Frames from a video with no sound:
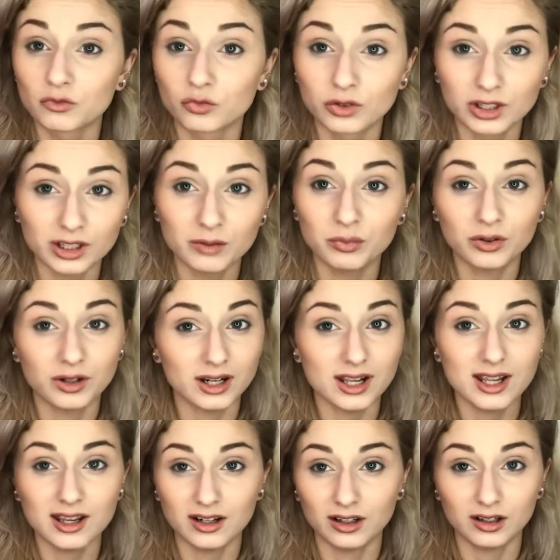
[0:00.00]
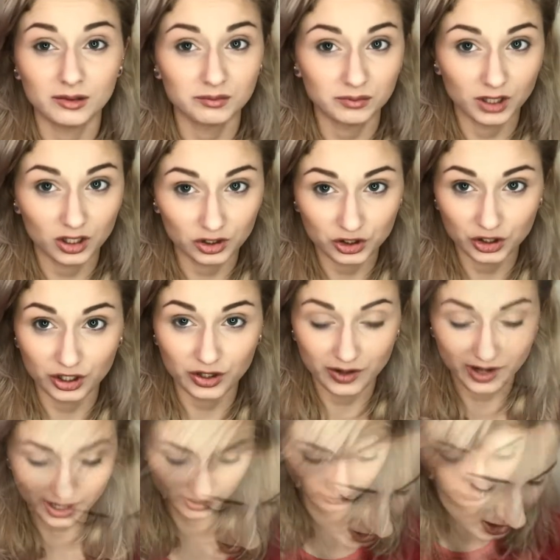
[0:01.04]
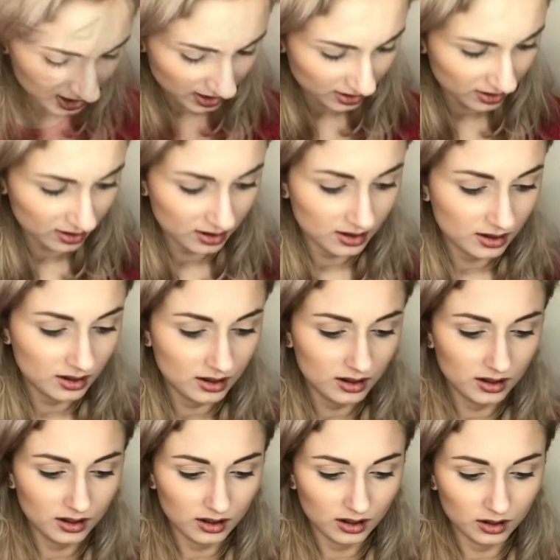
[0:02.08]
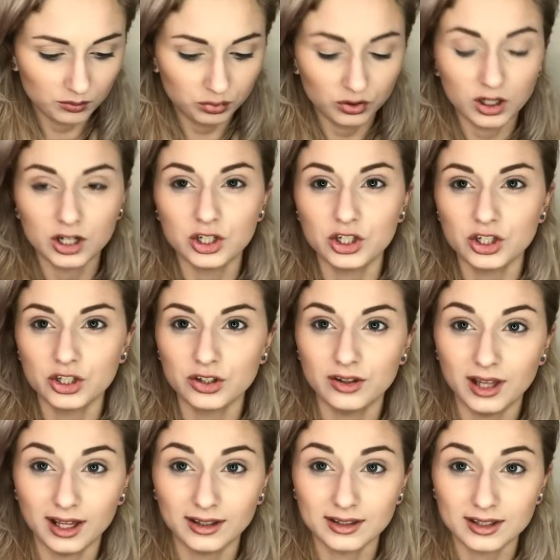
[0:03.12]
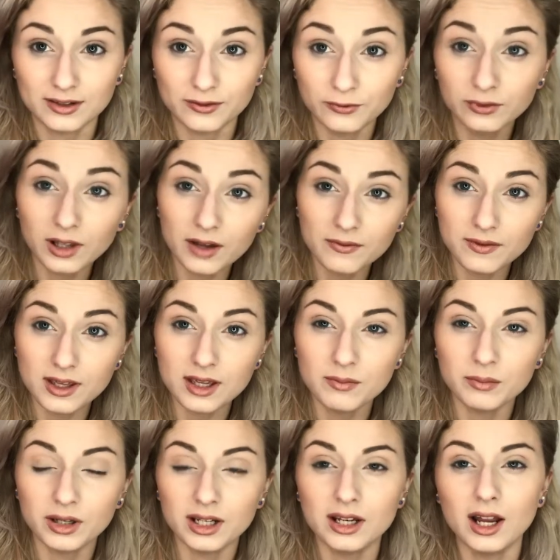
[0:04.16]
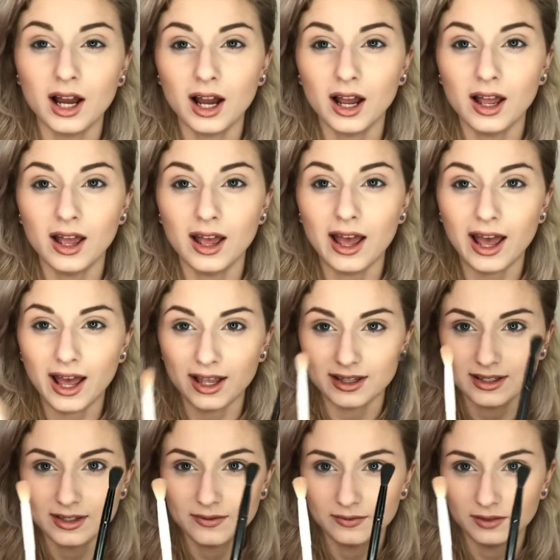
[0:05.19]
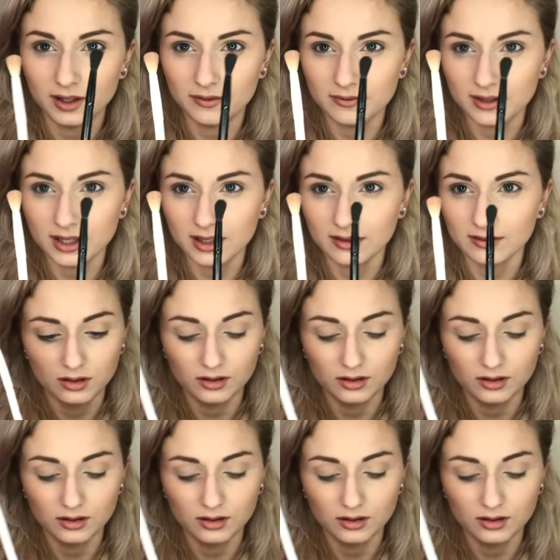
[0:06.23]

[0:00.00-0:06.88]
really pretty, and I'll show you how. Take a brush that's fluffy but not as fluffy.